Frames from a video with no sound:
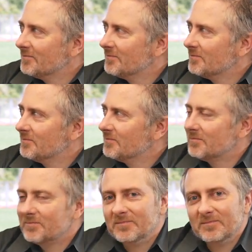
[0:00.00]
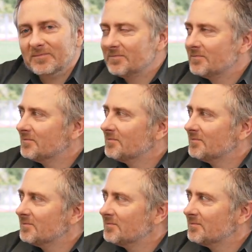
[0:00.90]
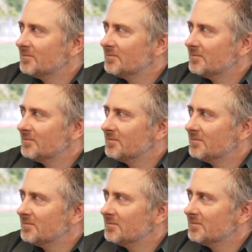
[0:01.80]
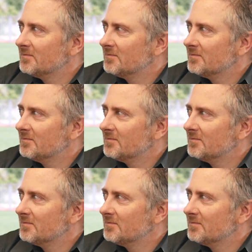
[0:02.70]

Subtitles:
This person isn't speaking.